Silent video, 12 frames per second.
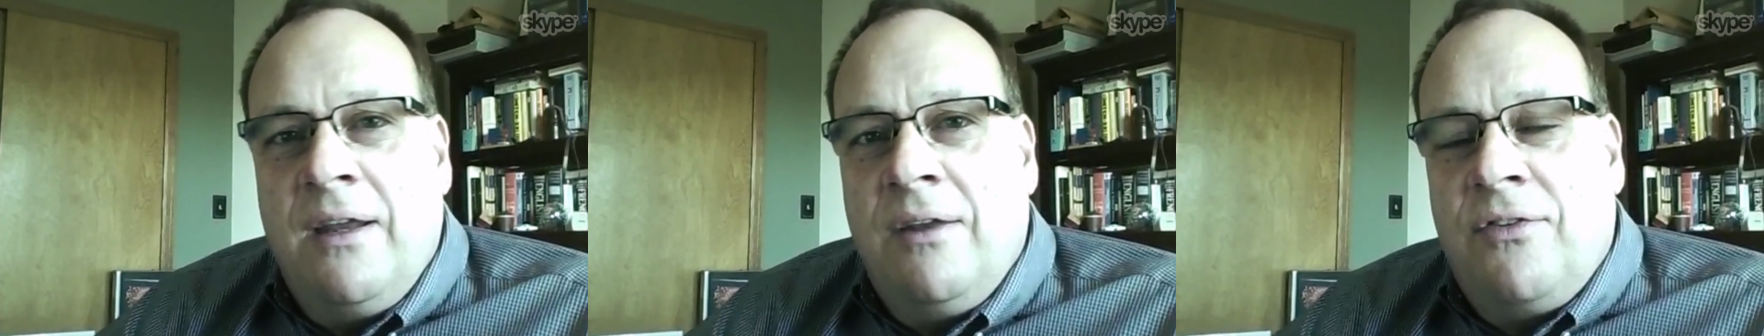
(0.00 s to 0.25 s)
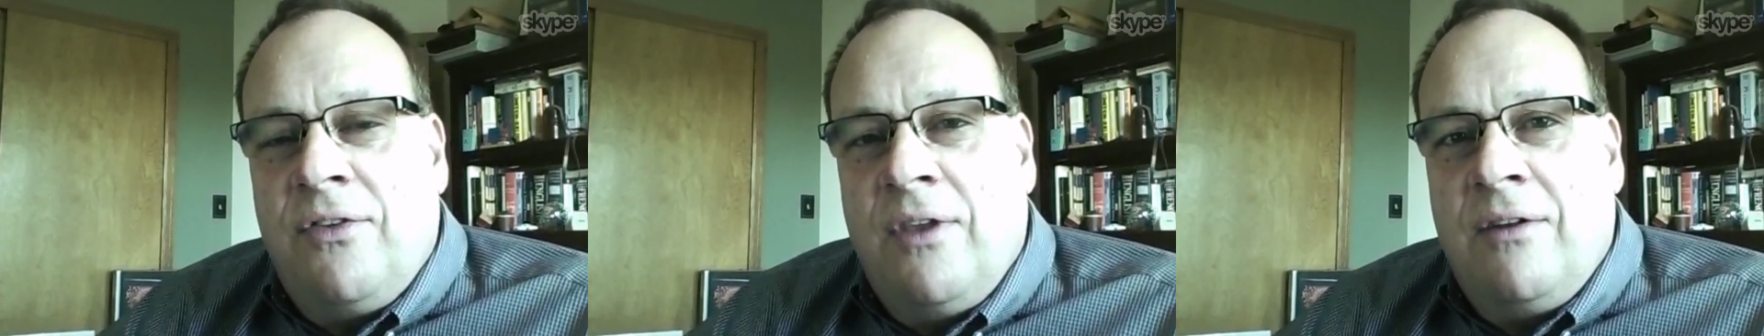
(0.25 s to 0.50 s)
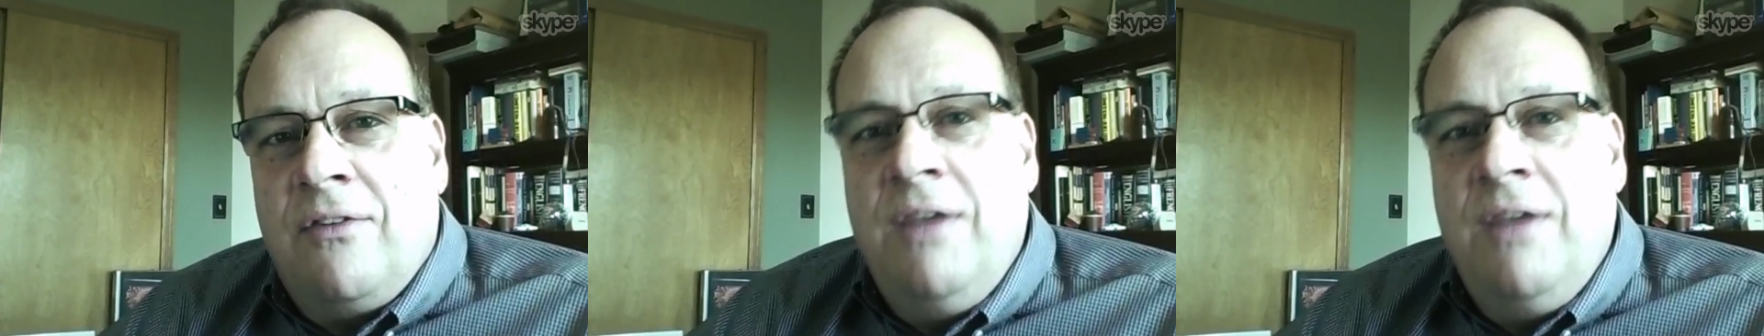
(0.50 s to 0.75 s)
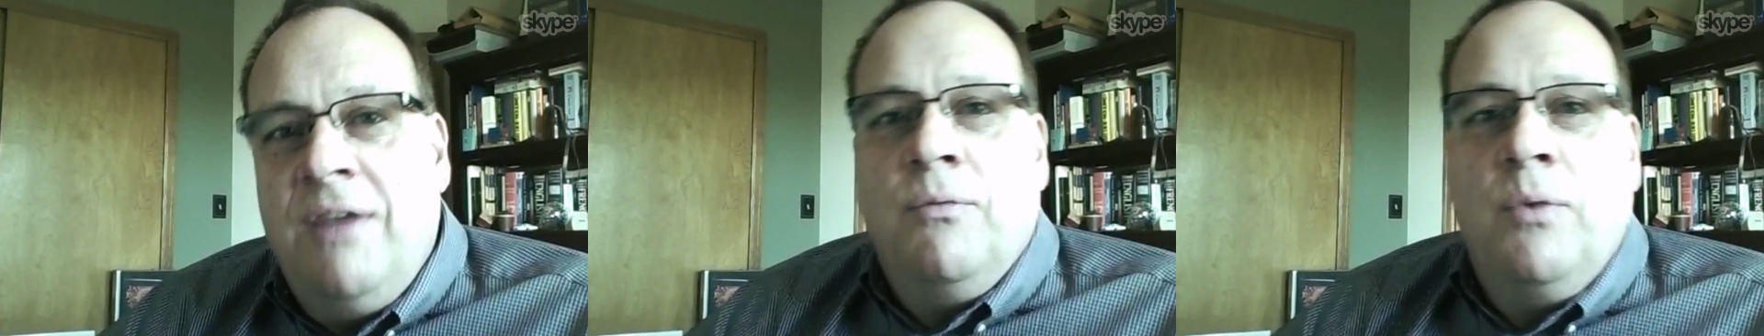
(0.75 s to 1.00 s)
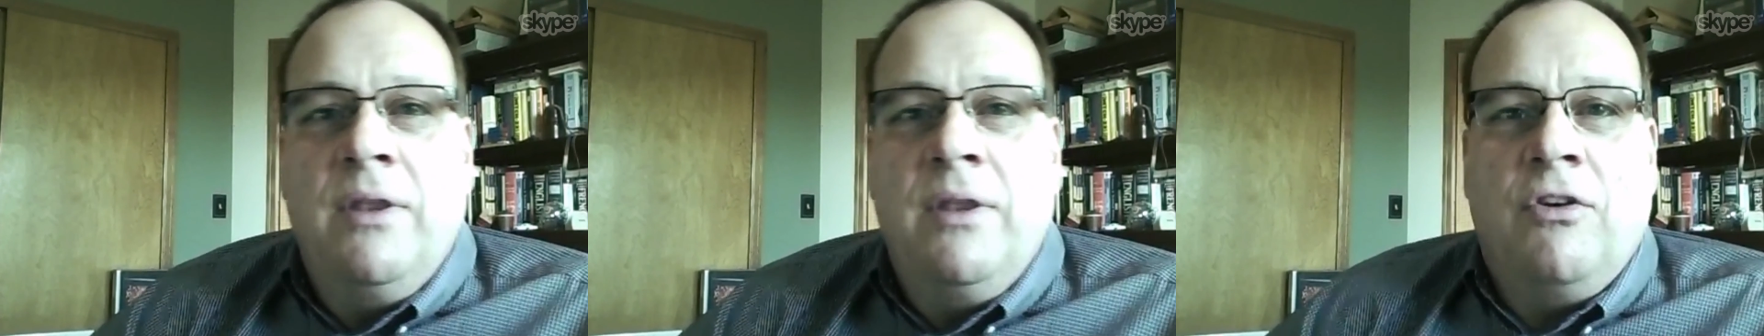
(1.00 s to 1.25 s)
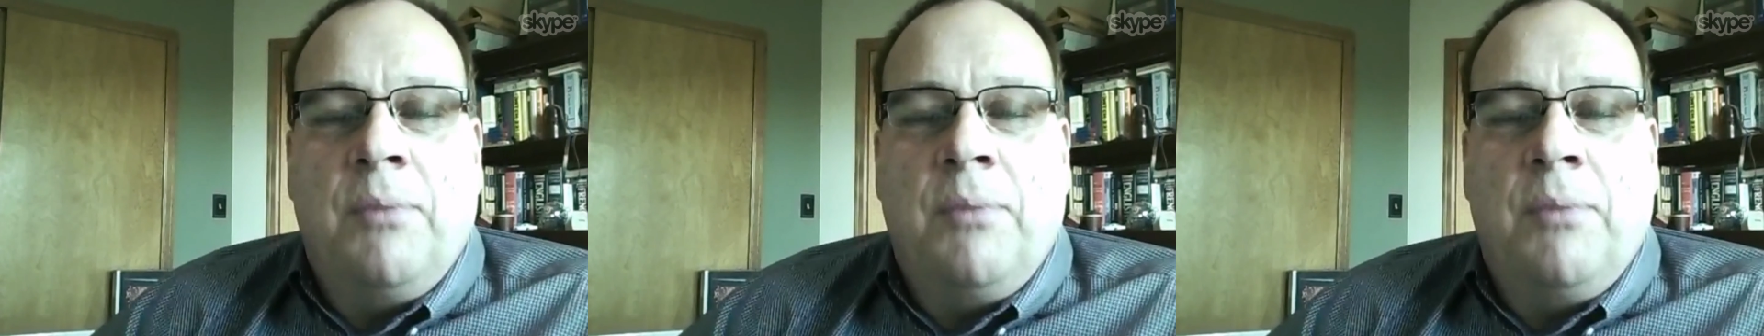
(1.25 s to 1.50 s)
is that even with
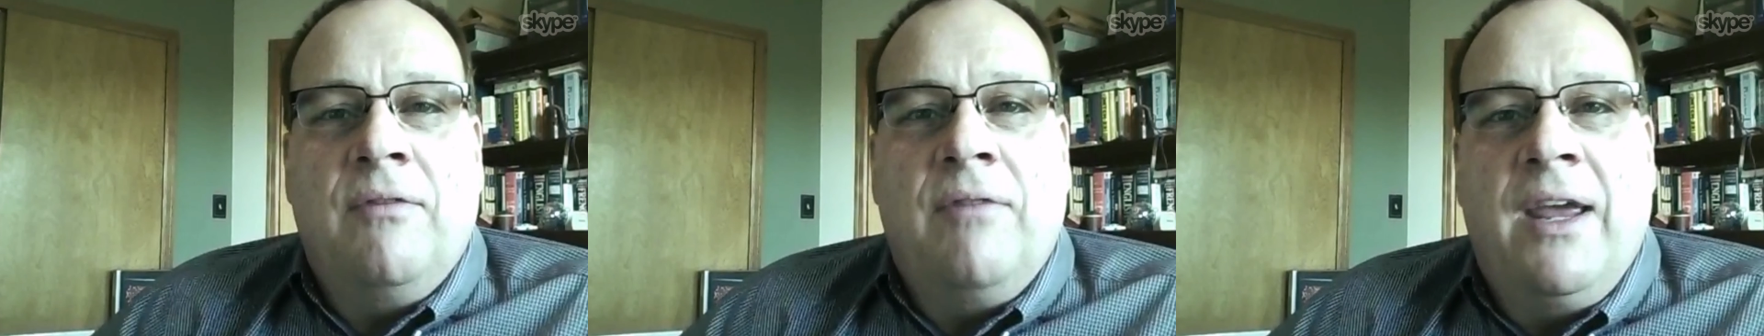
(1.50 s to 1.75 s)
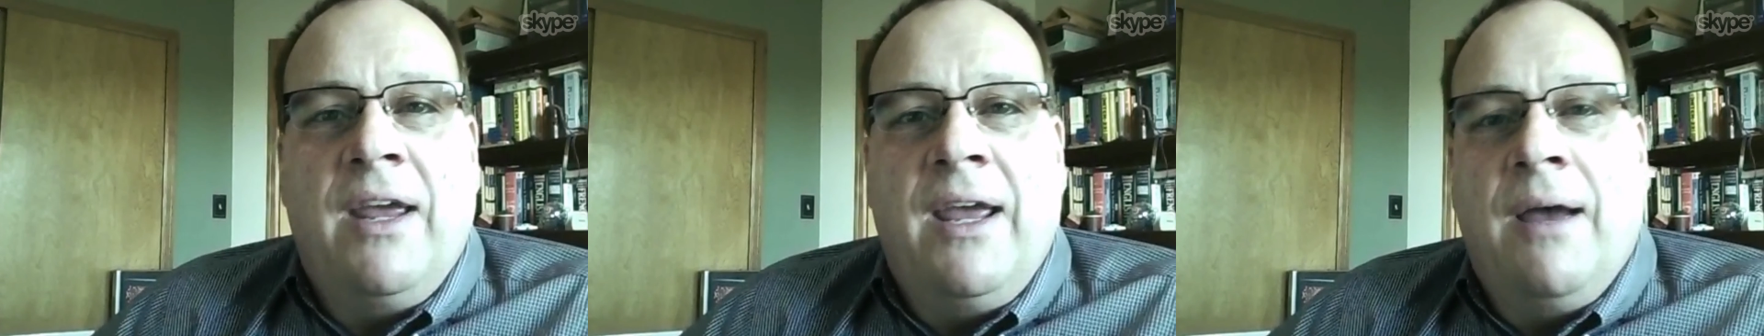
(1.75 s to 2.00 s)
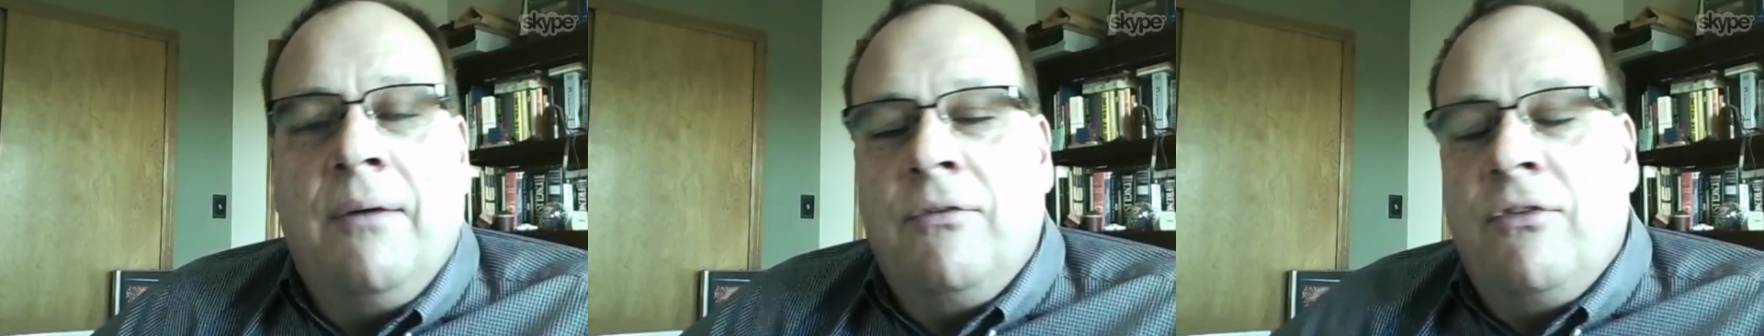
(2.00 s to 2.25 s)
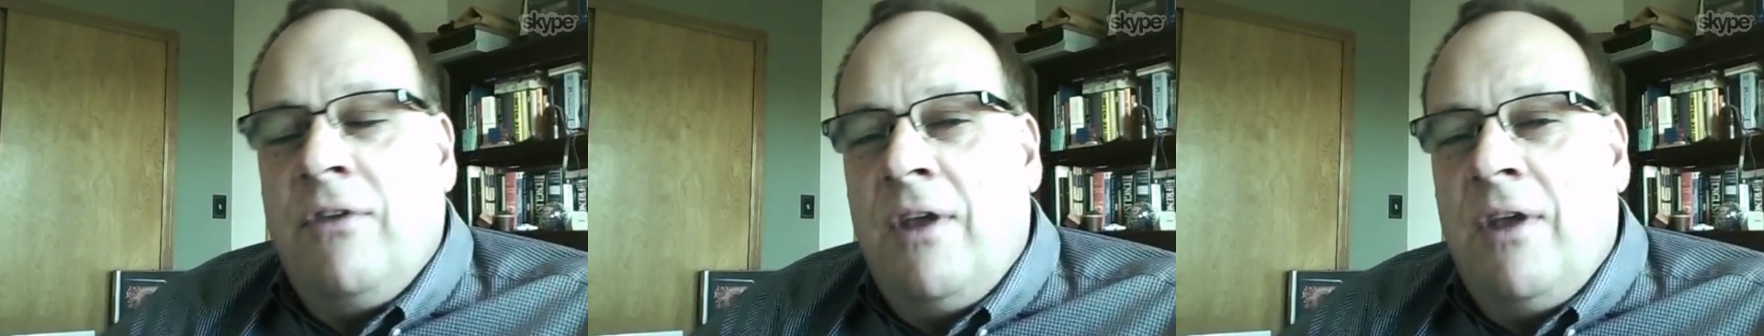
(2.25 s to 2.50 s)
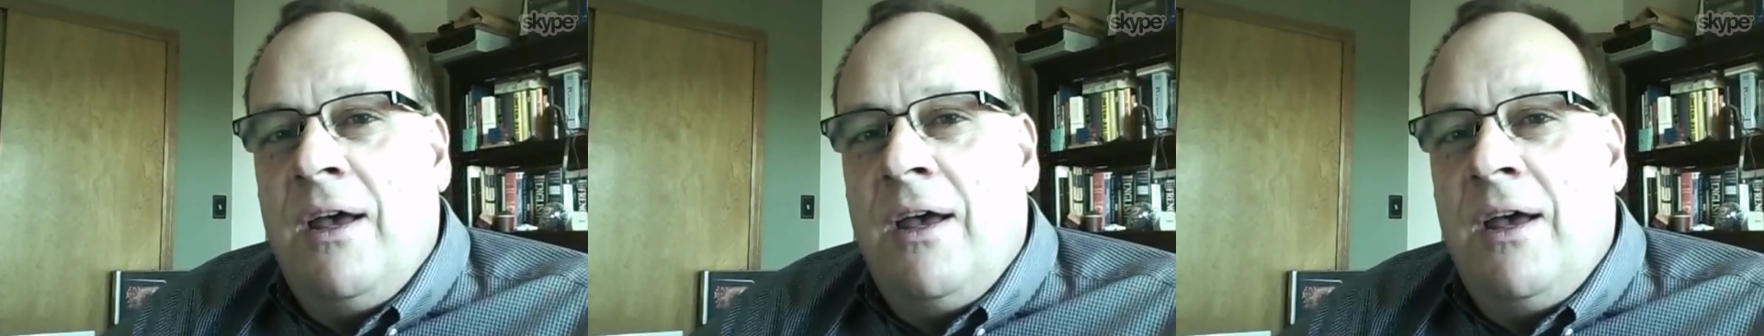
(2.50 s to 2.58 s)
responsive layouts,